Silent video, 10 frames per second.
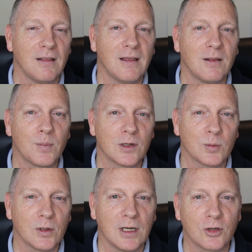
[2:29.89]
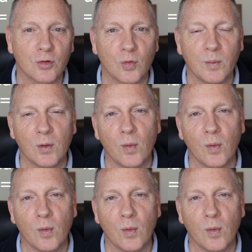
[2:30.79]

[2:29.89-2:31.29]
then the principal and interest would be